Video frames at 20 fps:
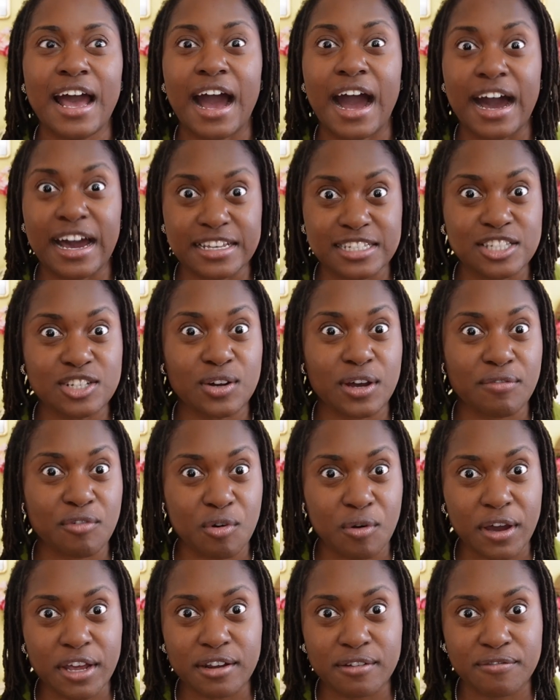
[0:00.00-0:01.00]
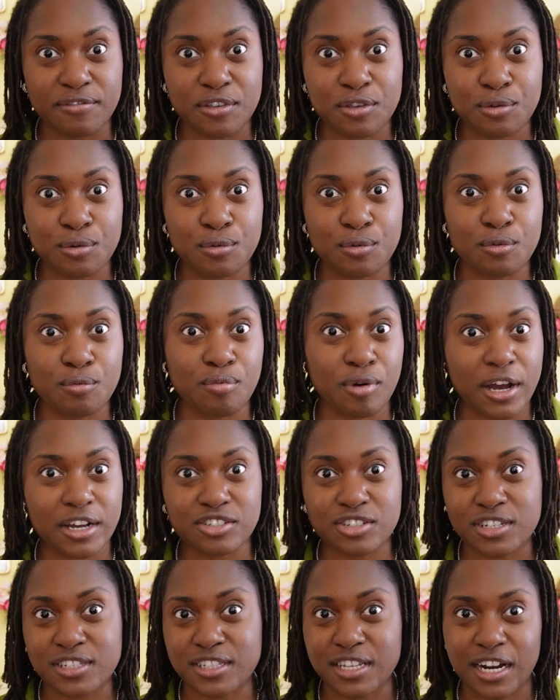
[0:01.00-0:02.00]
I still have quite a few
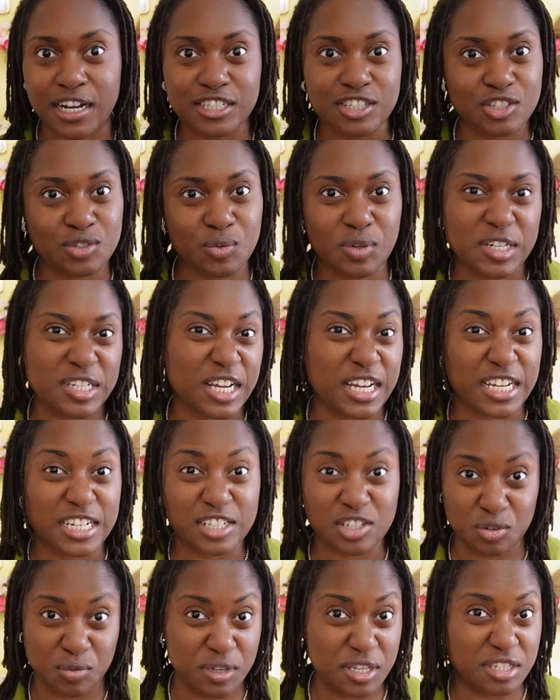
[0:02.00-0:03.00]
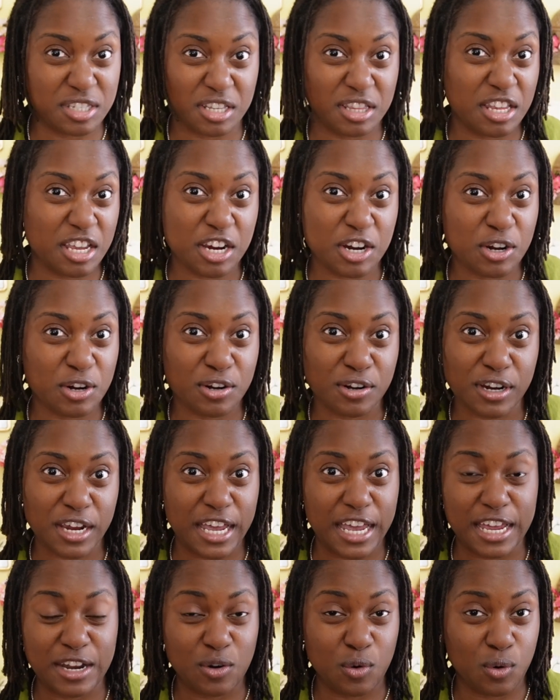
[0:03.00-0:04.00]
projects that I just want to kind of squeeze in there
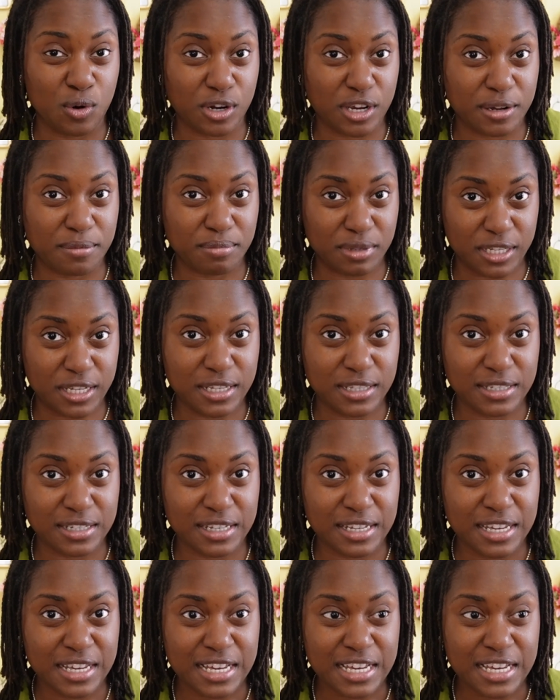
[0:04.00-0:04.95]
and or complete.